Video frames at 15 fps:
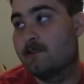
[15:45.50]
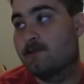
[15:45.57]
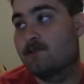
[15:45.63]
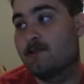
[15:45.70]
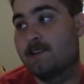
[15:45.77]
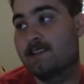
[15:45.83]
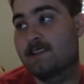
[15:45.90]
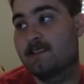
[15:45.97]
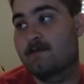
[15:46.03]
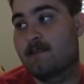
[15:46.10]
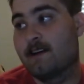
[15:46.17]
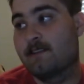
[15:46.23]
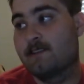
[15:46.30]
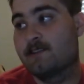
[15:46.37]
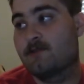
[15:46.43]
choices
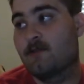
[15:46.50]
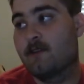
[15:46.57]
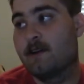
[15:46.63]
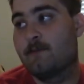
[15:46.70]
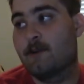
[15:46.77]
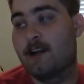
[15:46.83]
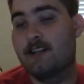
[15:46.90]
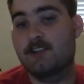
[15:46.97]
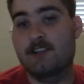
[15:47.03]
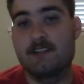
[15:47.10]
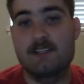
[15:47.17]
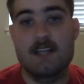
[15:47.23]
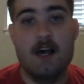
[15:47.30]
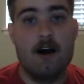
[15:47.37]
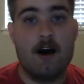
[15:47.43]
throughout the story
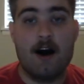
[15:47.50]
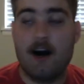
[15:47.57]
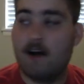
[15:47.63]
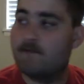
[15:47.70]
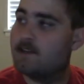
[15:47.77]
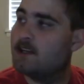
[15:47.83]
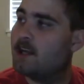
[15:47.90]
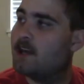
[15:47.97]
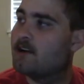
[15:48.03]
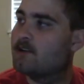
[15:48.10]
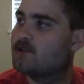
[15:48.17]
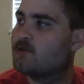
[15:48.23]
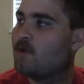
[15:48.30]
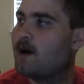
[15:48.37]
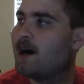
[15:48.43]
branches often
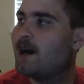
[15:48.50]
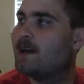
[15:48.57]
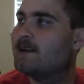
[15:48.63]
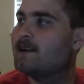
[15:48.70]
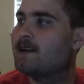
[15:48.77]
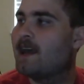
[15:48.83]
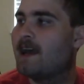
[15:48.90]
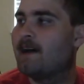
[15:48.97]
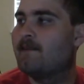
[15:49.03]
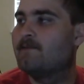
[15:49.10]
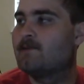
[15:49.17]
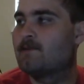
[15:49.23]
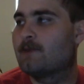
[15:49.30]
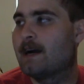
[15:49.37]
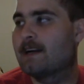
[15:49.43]
intertwine and have
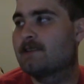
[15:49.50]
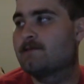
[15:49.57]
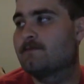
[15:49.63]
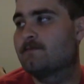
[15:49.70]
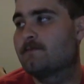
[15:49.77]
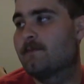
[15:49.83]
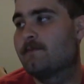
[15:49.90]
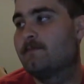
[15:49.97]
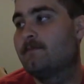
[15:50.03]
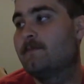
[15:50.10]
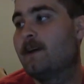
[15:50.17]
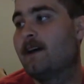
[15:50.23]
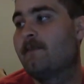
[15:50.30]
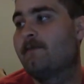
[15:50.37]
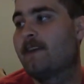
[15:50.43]
direct
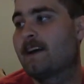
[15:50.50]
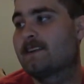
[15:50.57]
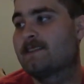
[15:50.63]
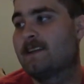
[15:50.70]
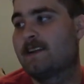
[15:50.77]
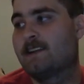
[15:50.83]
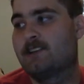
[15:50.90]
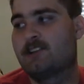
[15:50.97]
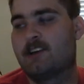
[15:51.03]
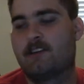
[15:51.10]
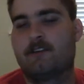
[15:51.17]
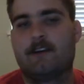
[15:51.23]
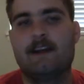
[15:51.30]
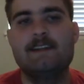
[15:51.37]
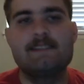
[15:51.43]
effects on each
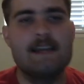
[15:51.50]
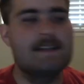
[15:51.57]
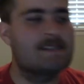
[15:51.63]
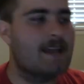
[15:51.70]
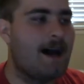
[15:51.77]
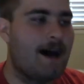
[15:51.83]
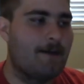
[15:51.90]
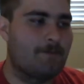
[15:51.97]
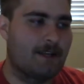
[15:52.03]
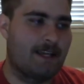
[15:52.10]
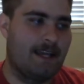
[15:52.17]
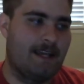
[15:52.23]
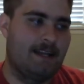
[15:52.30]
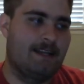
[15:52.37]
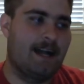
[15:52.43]
other. It's
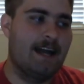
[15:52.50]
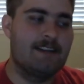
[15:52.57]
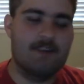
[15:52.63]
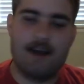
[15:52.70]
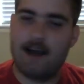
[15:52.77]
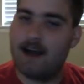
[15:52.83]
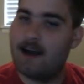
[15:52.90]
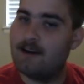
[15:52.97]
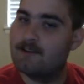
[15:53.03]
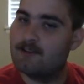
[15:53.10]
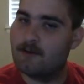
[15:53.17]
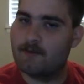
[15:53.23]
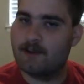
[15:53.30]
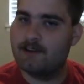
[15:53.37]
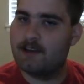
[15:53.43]
complicated. I
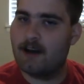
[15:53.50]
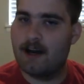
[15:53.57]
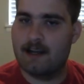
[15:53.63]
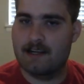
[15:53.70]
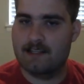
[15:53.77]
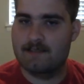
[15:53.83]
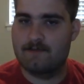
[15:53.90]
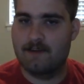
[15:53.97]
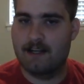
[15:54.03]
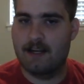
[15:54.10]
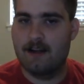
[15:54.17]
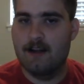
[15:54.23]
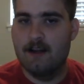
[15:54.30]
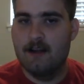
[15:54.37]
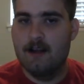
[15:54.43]
don't really know how to explain it.
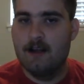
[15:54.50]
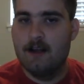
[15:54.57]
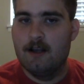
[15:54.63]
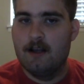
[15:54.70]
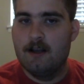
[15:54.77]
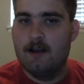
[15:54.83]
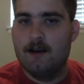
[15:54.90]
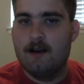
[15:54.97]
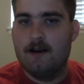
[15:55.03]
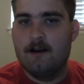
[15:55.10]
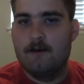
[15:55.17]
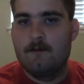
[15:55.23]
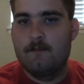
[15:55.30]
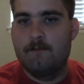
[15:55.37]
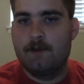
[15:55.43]

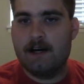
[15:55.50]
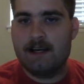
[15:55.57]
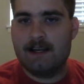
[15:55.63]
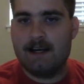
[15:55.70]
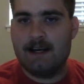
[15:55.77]
But,